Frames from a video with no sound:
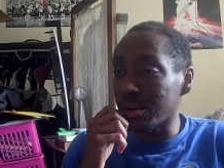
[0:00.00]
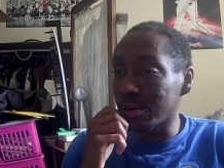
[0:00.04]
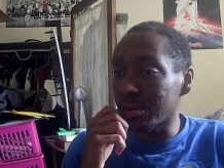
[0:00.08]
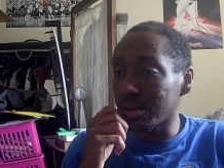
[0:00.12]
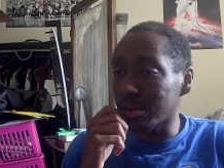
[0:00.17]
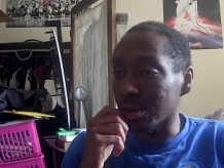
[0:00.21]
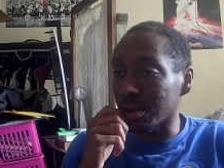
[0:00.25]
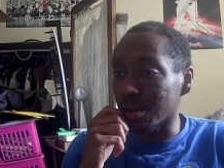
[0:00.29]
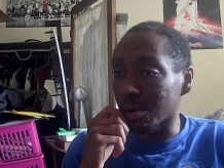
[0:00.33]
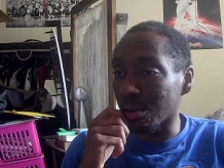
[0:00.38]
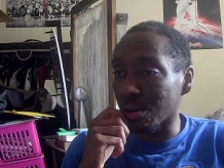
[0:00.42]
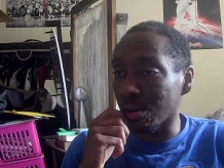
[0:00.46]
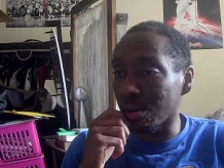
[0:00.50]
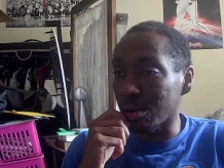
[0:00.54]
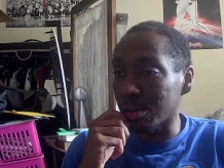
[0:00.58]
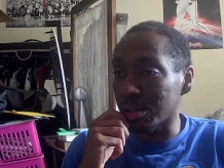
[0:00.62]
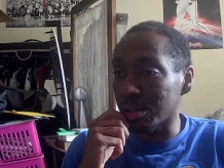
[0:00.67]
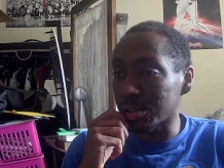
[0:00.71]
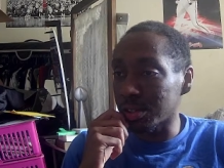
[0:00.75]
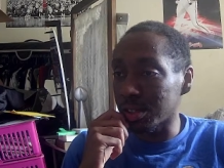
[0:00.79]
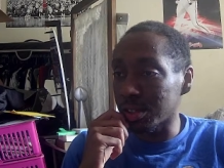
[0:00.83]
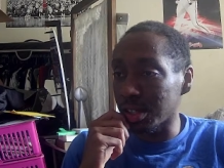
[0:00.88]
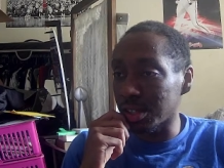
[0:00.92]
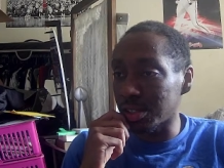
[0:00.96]
to
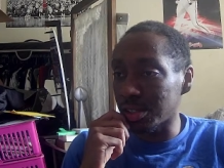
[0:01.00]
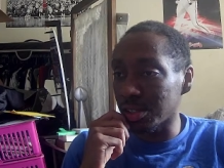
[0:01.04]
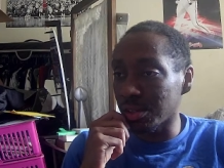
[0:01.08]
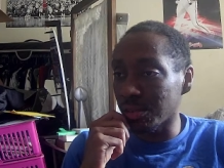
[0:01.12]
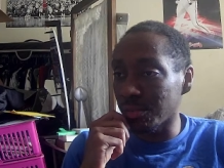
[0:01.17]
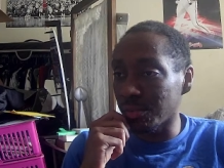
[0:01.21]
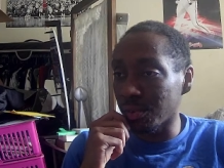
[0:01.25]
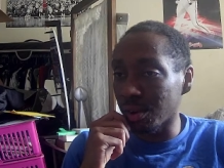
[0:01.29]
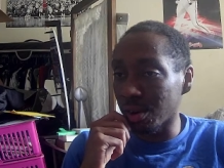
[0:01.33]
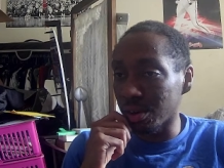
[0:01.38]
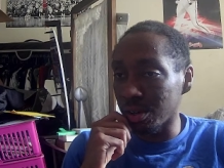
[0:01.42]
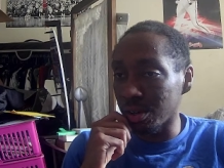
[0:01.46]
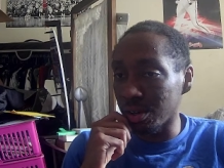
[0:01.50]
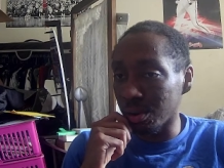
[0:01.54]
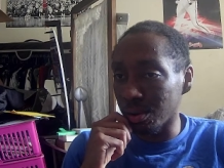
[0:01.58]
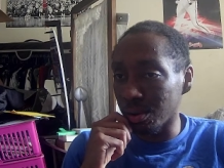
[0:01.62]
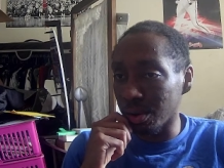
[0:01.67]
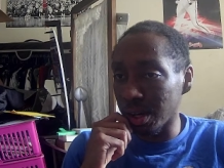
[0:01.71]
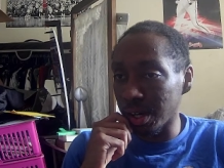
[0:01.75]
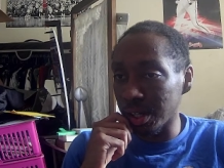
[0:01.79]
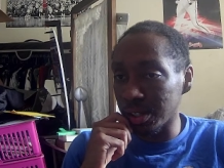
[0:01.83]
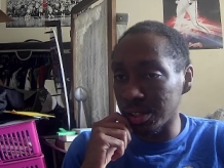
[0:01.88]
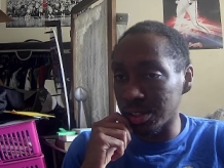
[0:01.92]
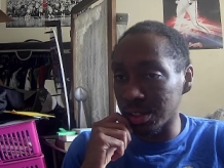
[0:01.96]
cross, gets it to Vardio,
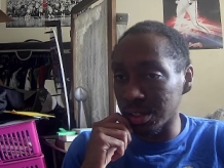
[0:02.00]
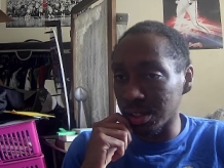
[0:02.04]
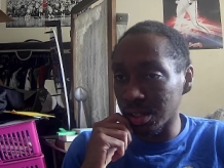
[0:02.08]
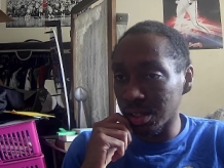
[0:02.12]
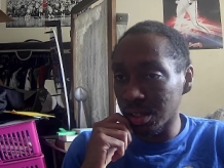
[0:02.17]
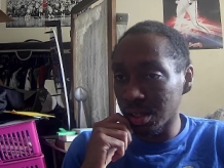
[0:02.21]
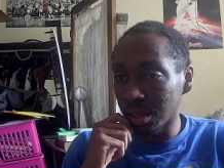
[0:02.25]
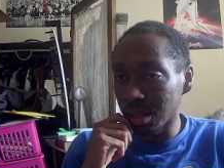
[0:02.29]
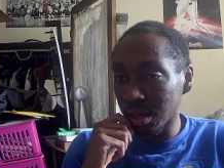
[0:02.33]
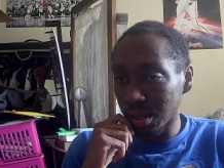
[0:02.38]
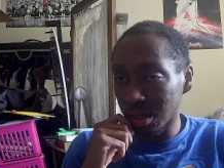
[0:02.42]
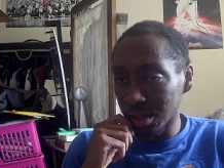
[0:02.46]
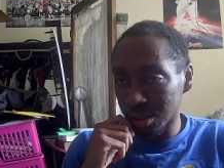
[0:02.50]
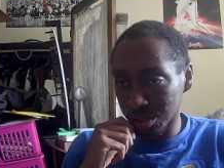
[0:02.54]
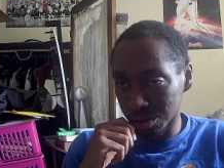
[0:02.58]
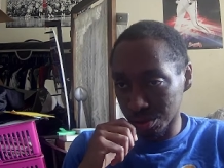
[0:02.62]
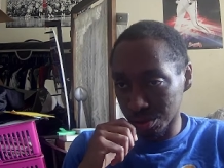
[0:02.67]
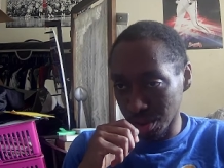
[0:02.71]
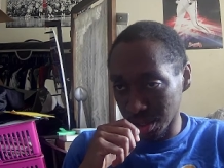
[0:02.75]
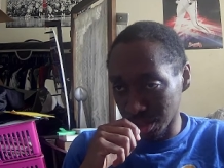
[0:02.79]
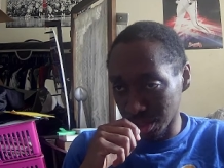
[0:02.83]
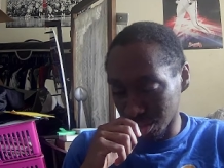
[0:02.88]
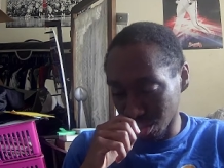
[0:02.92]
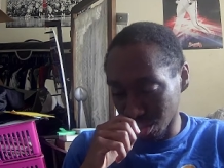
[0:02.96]
heads it straight to